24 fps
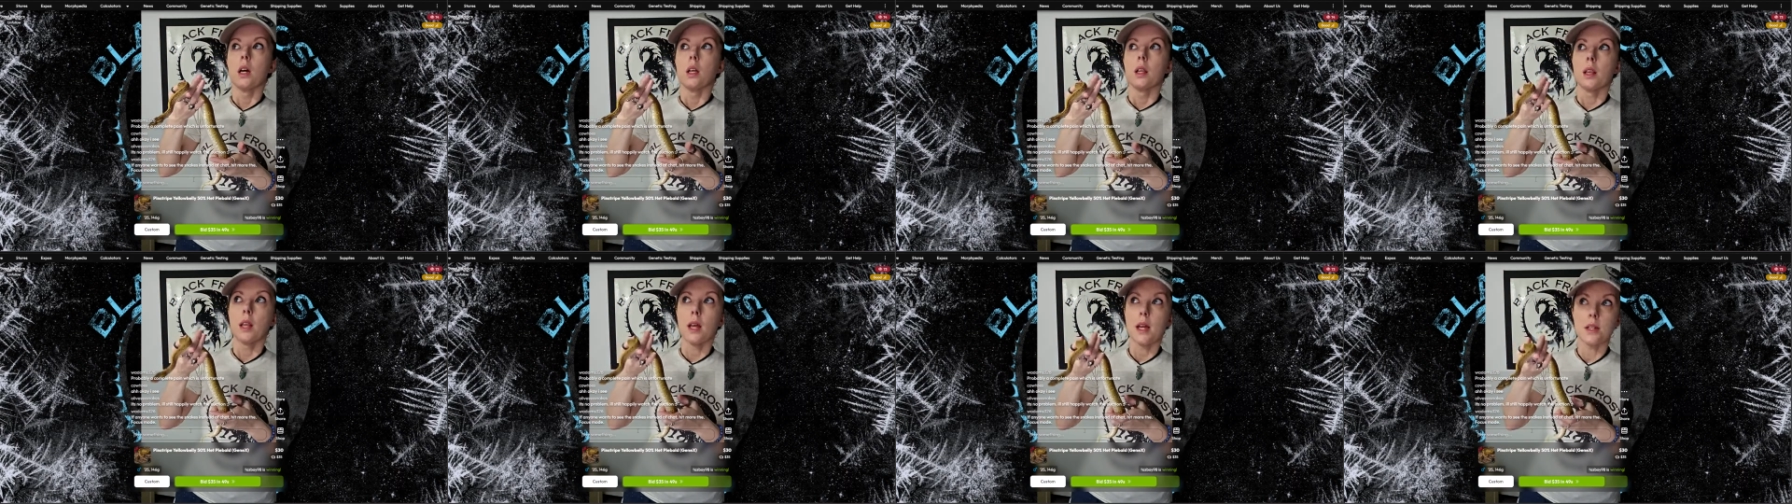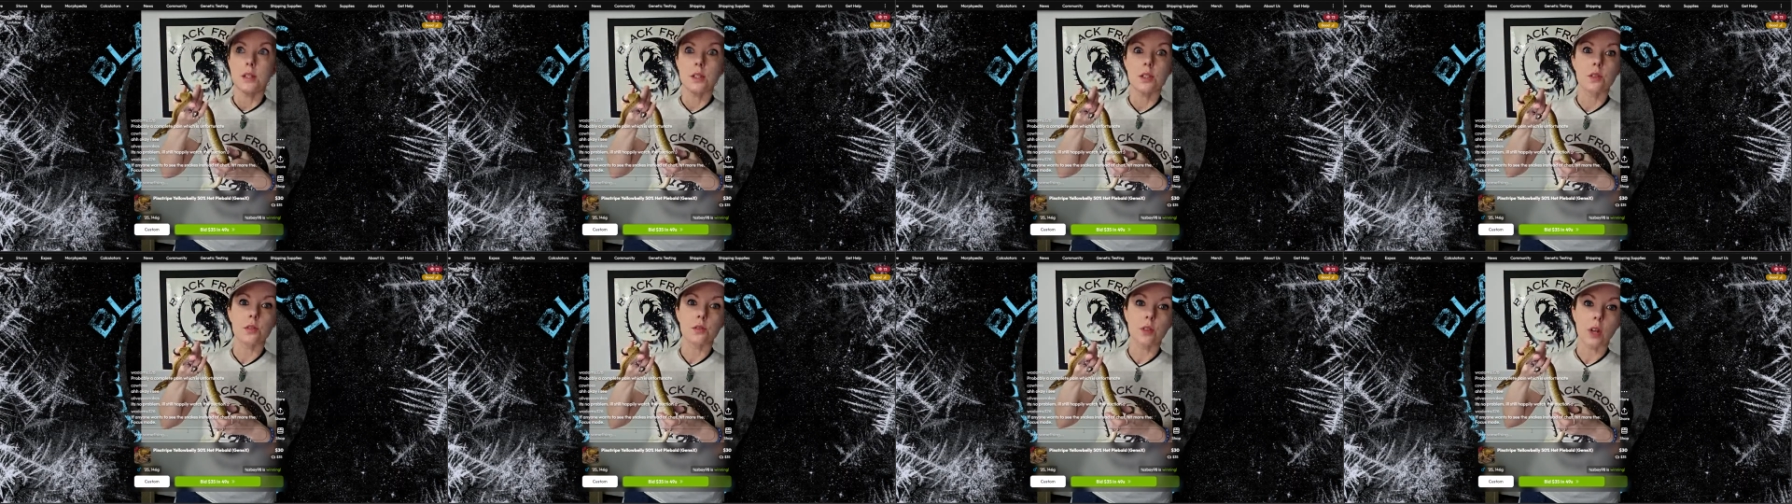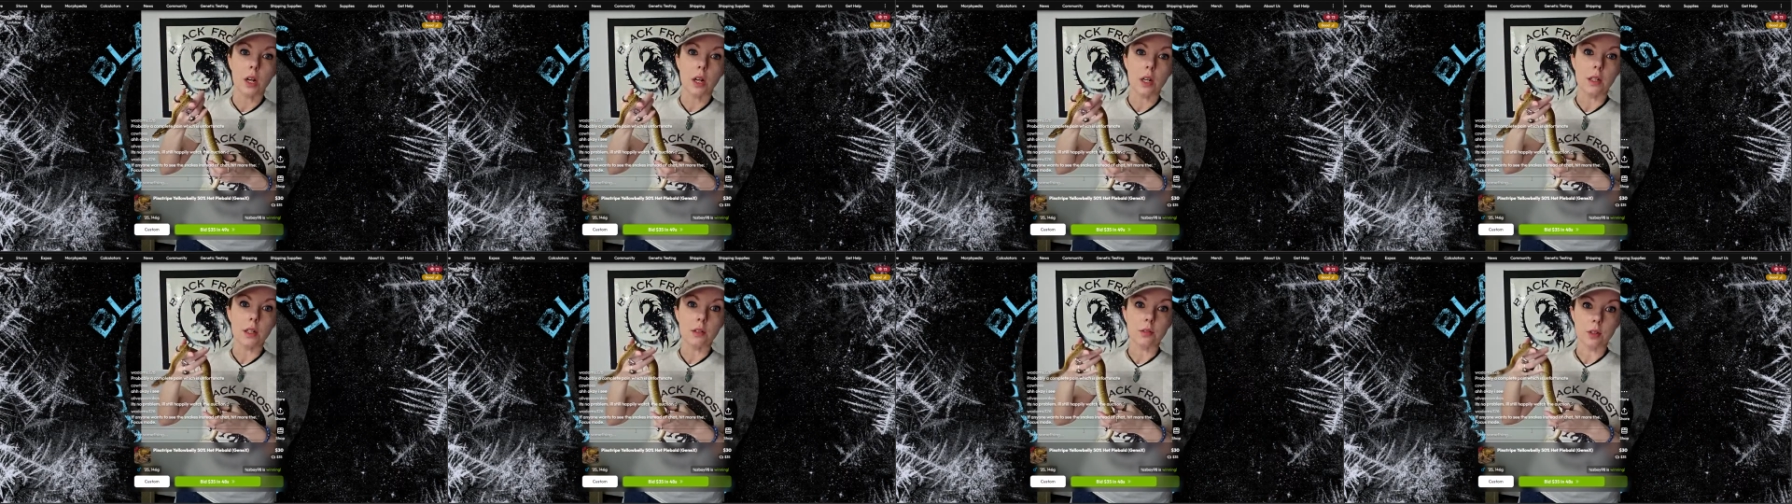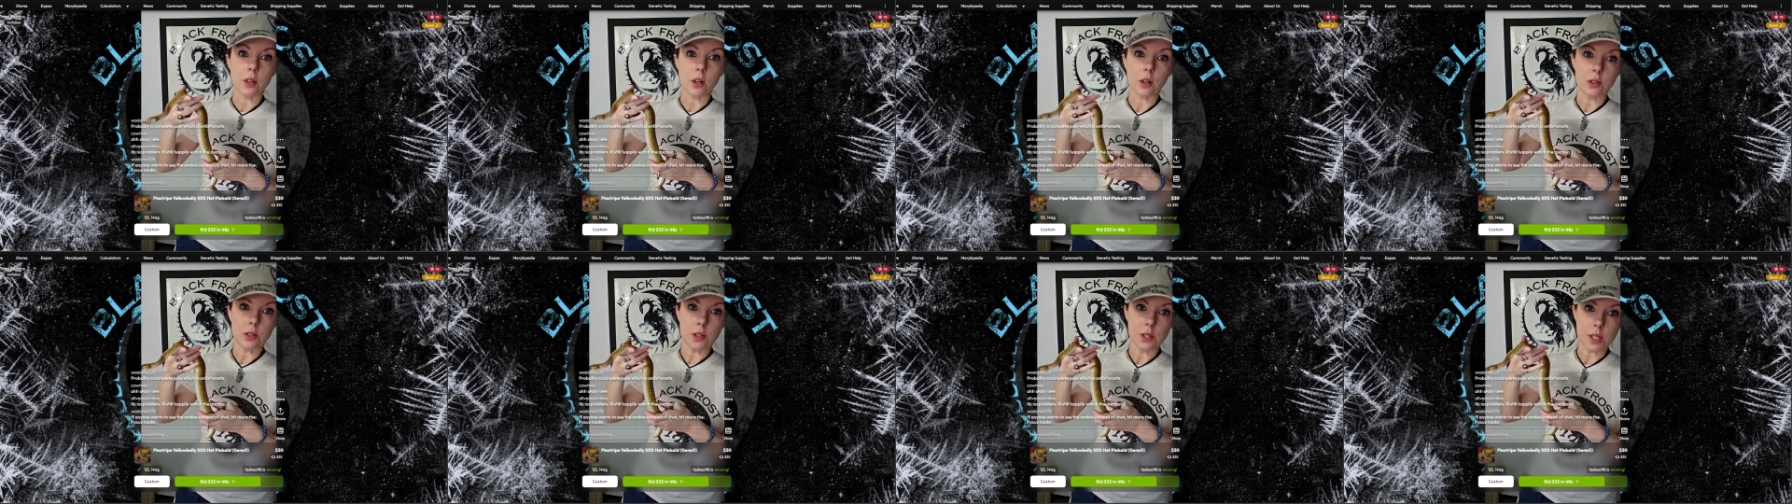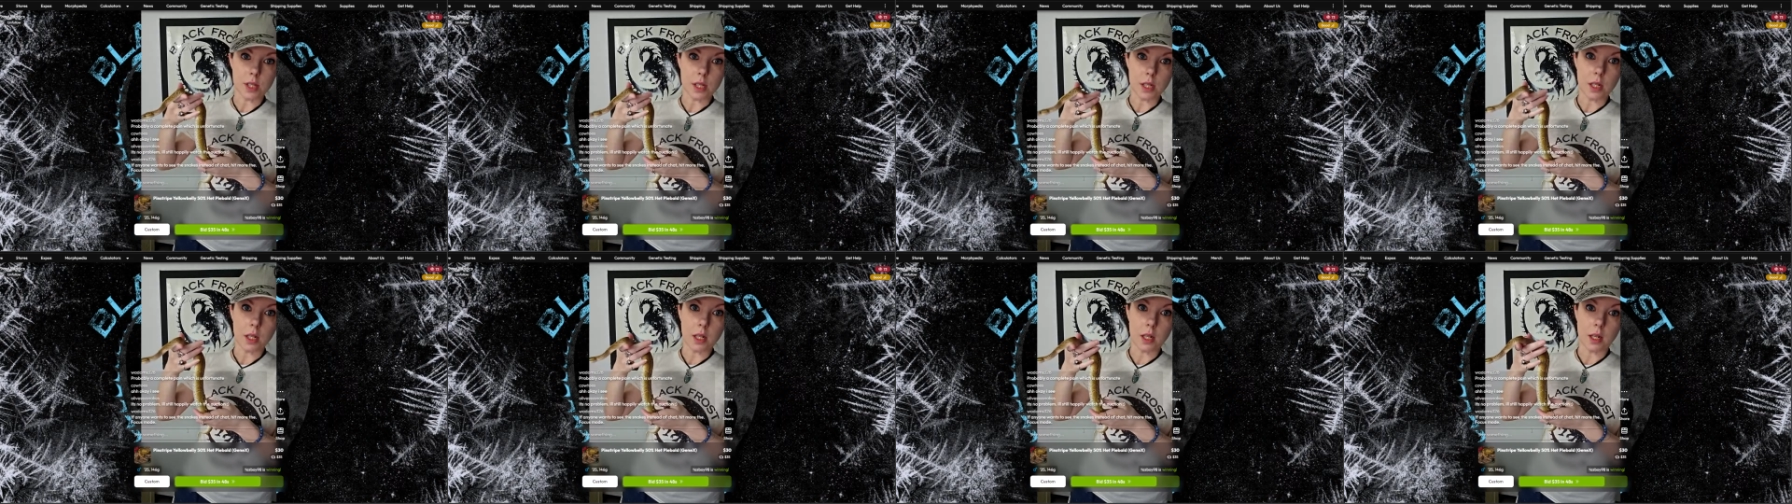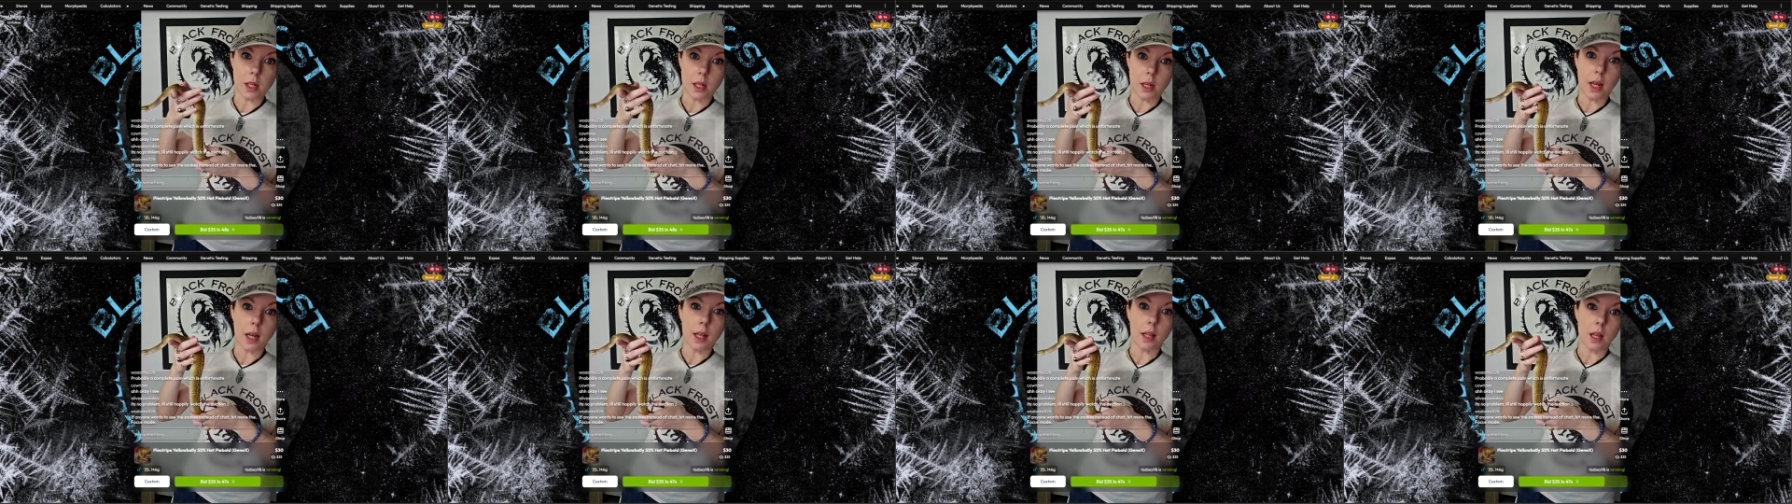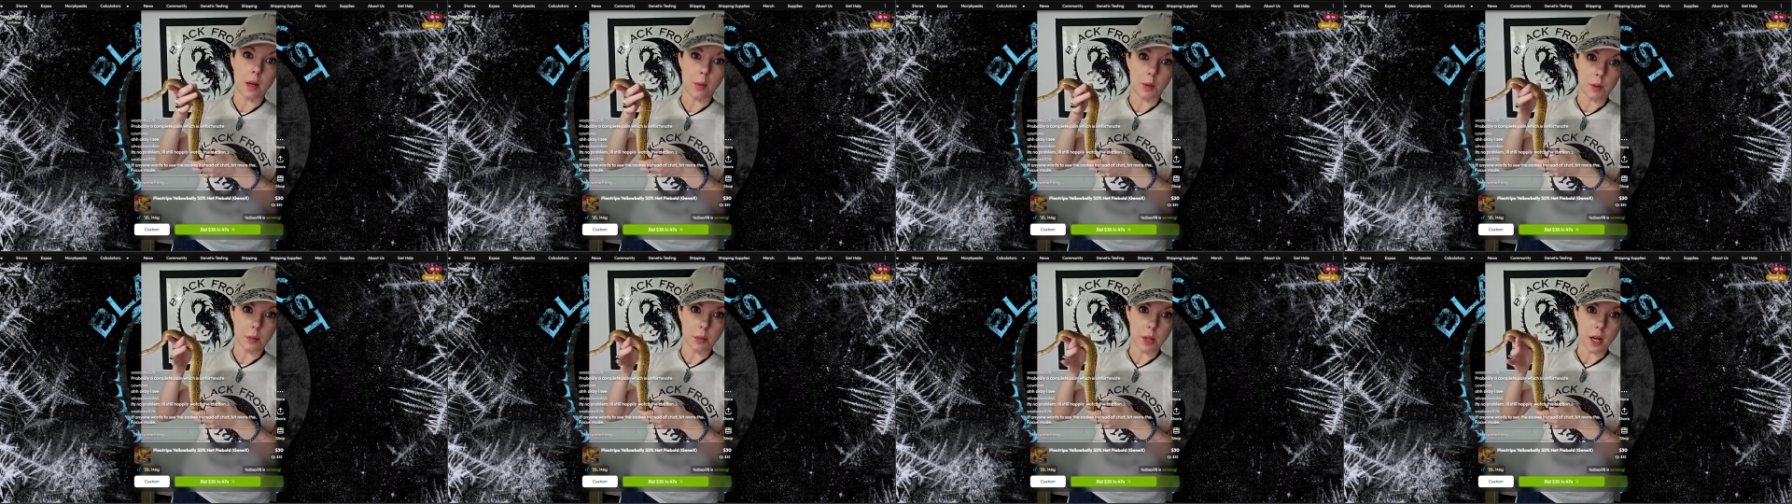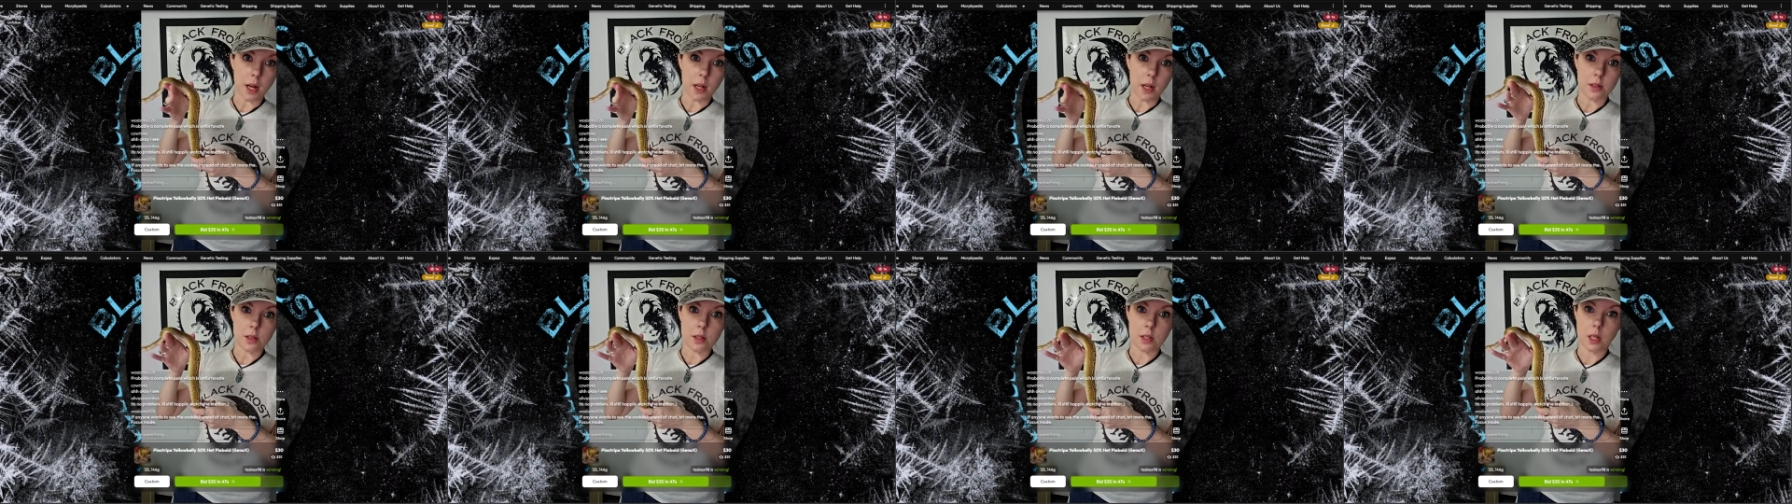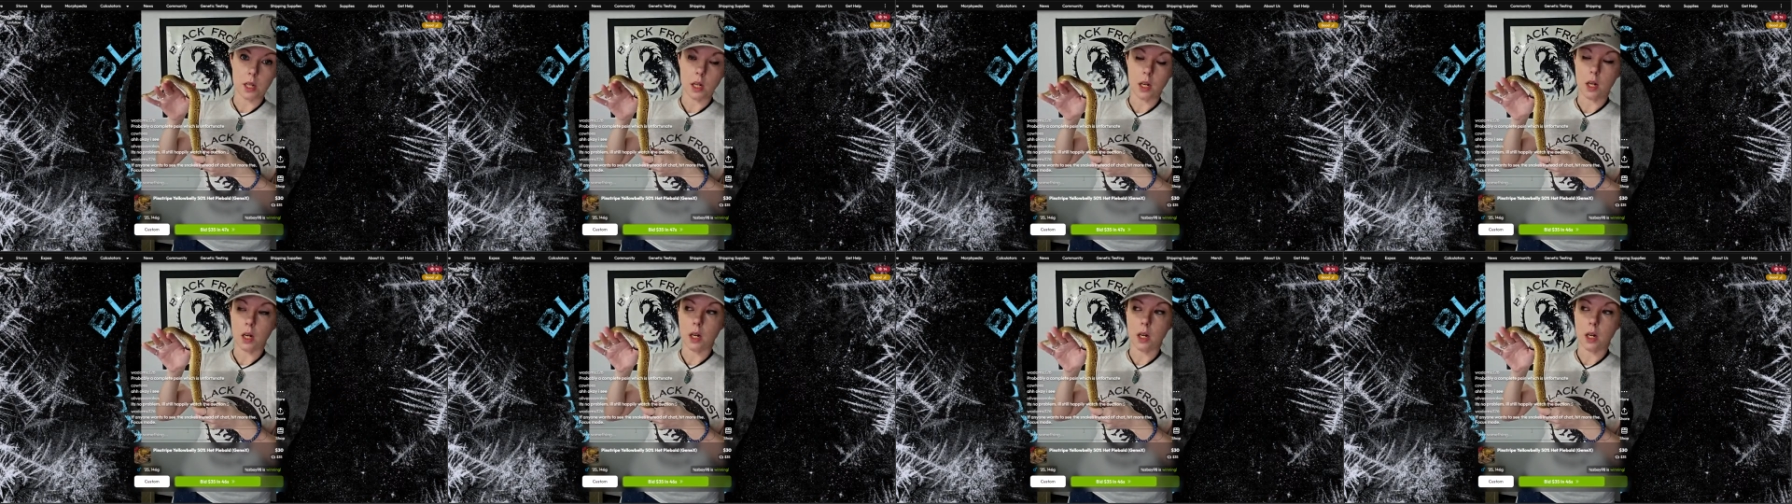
lace is very difficult to see in a lemon blast.